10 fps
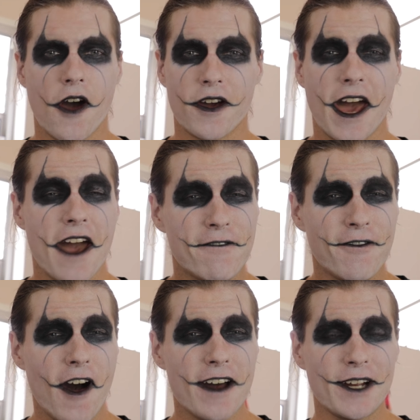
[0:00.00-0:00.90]
Okay,
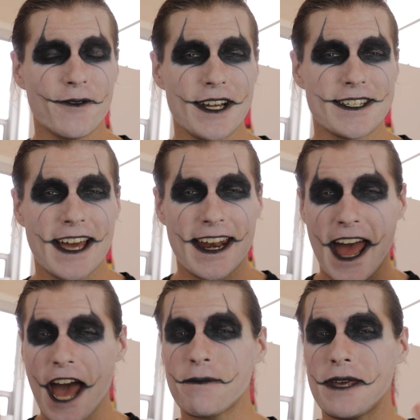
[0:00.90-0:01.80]
finally reached that
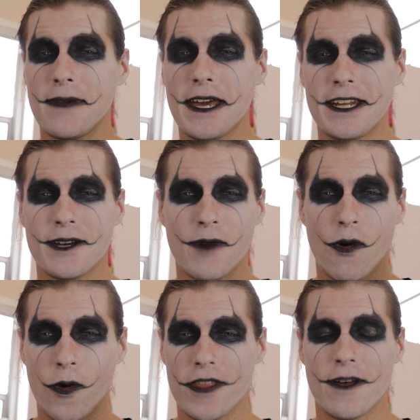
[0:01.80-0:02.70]
happy medium
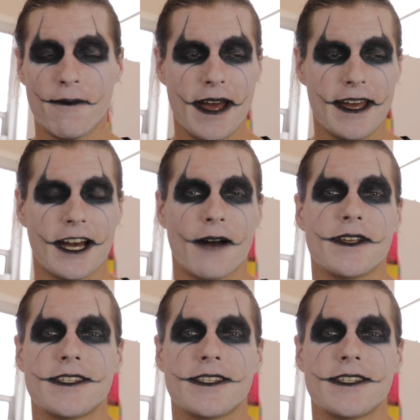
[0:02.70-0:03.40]
with the makeup.